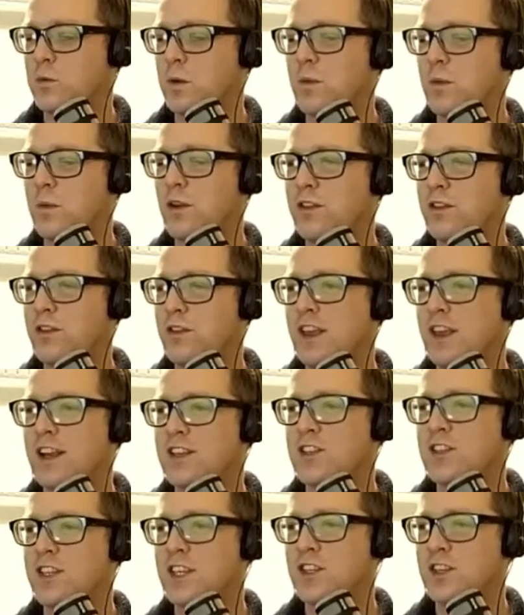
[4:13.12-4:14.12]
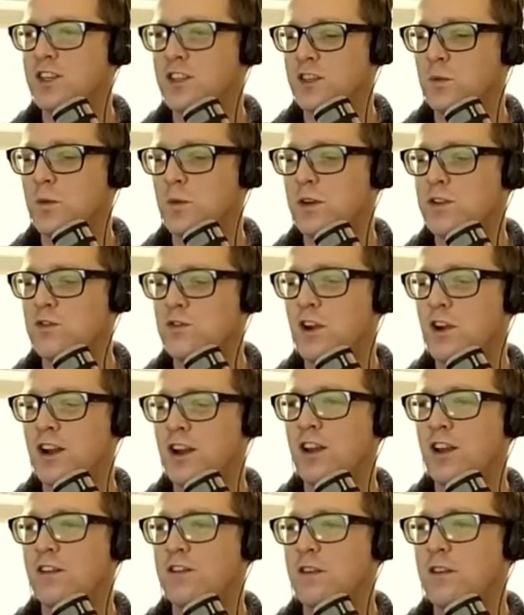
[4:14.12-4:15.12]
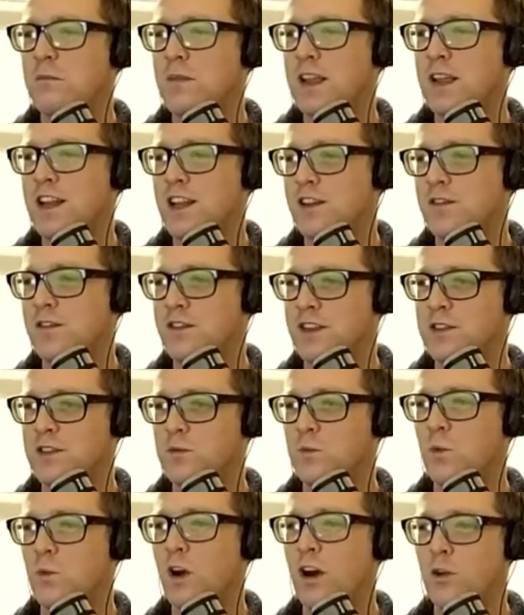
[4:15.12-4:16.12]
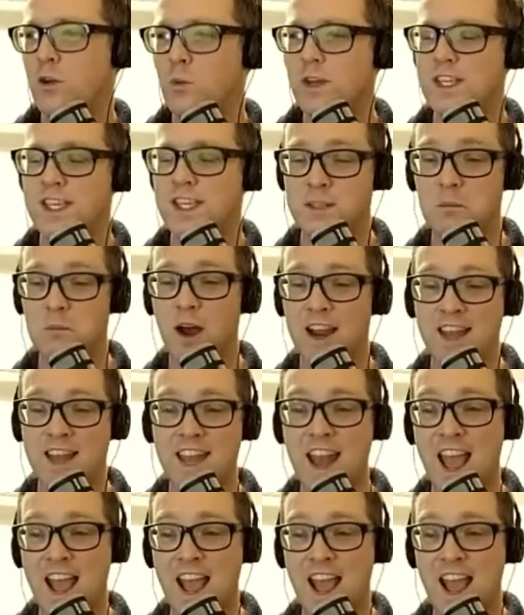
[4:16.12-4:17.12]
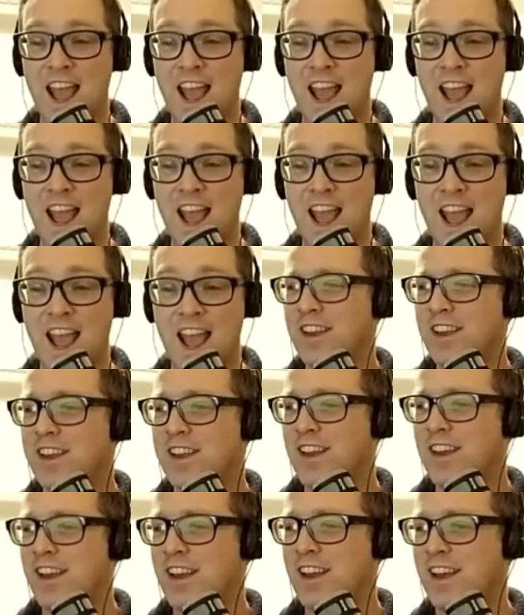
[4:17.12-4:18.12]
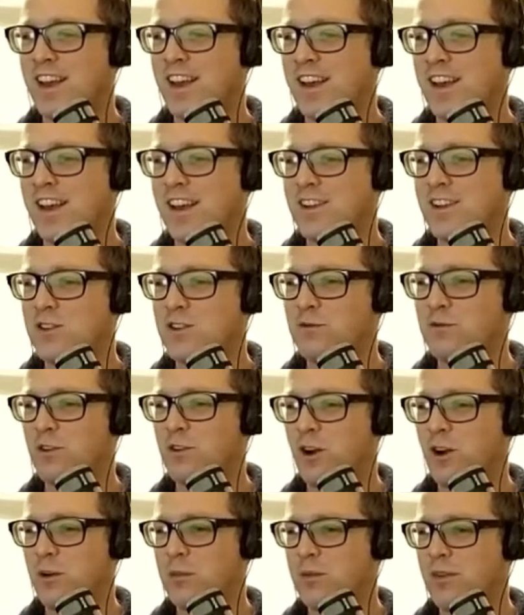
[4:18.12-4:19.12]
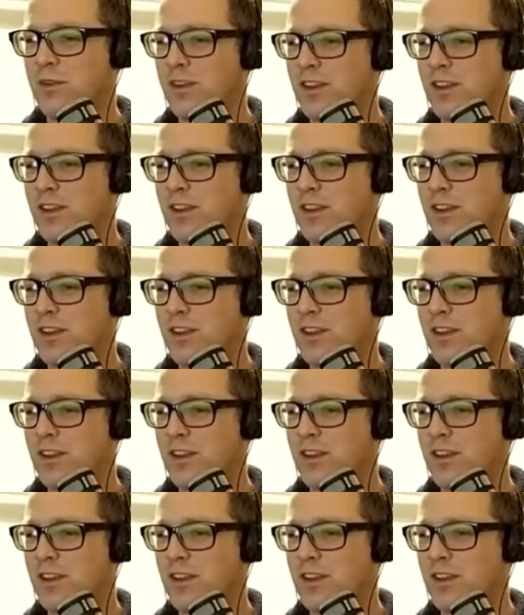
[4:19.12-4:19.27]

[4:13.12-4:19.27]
We're both English speakers in the meaning of this word, which is my name, uh, to rob.